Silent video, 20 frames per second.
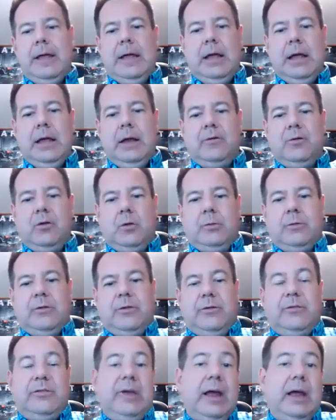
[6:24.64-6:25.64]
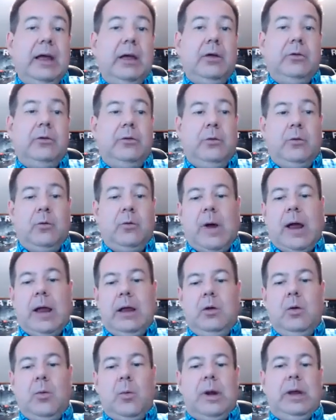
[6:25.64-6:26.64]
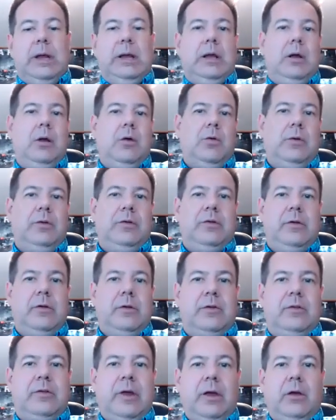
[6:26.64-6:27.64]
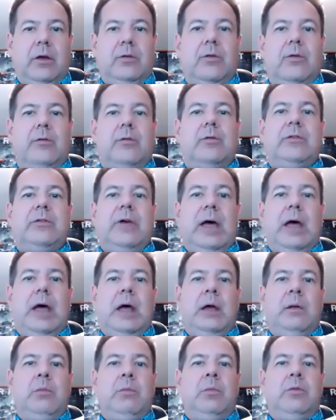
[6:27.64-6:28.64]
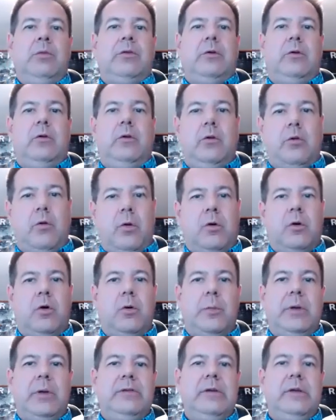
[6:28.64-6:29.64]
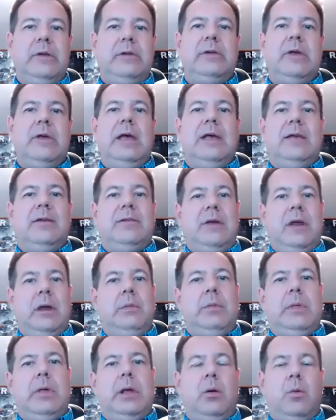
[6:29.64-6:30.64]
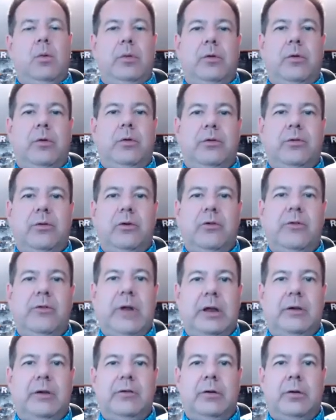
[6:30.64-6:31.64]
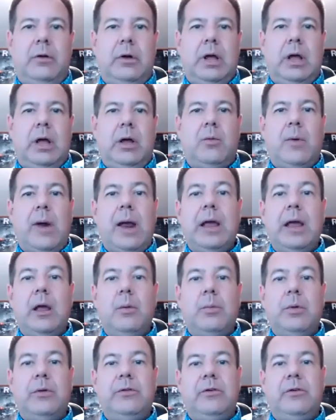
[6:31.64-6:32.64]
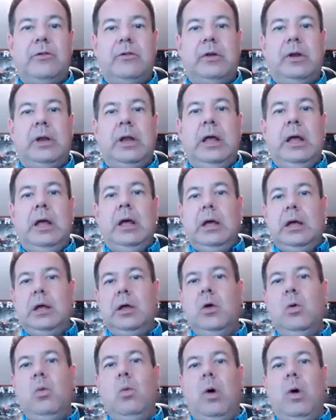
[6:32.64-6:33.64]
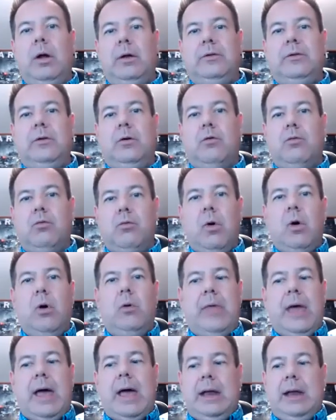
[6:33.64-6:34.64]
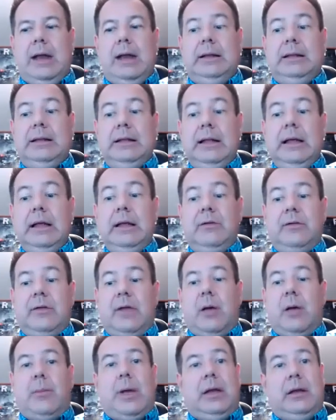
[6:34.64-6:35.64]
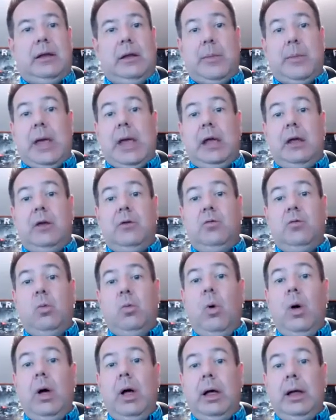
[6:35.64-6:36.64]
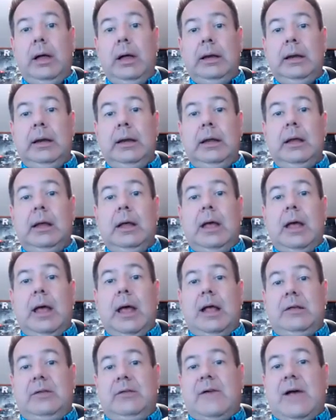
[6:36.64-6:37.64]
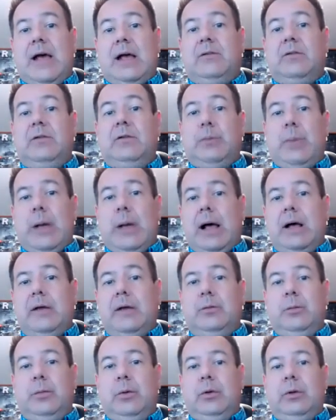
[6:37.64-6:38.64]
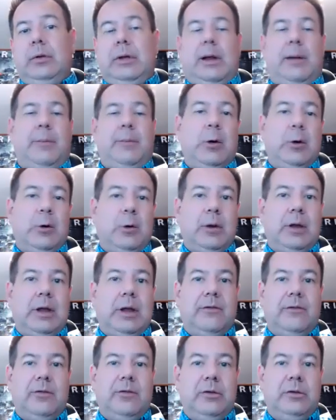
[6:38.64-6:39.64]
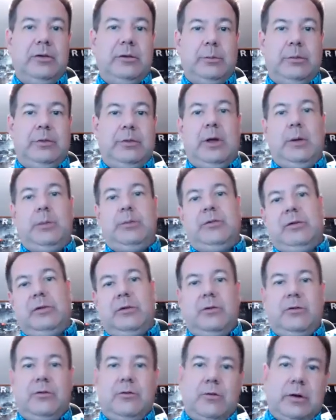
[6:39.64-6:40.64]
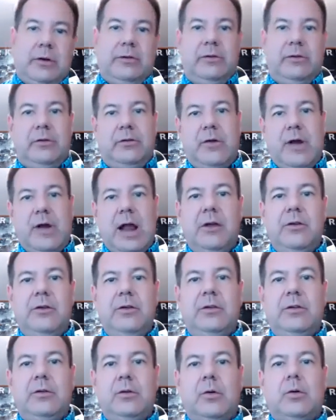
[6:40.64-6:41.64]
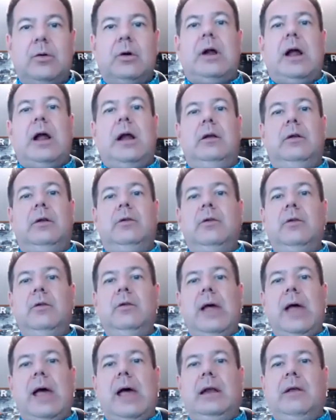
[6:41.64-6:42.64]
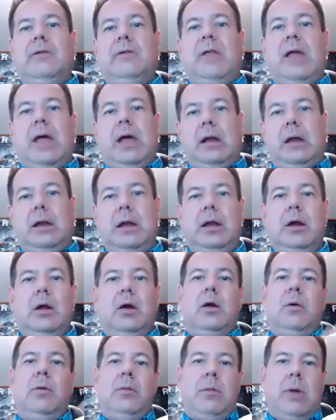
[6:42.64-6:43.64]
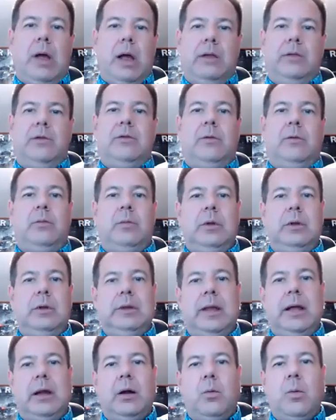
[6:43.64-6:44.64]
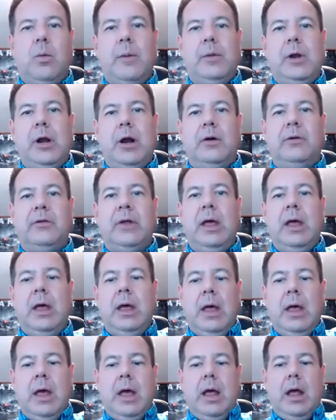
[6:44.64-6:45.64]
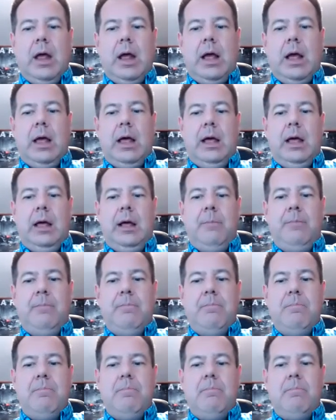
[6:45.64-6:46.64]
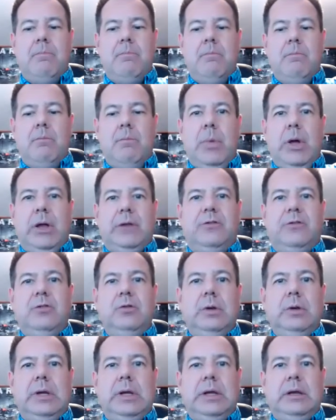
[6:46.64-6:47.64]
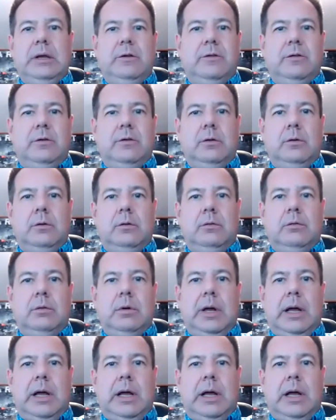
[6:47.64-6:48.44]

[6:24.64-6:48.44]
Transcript: in terms of sales, you're right, you want to increase your sales over time so you grow your business. Same thing with your search engine ranking position. You want to grow that at least up onto page 1 as fast as possible. And I'm going to give you some tips and tricks and strategies in order how to do that, if not here on some later webinars. But you need to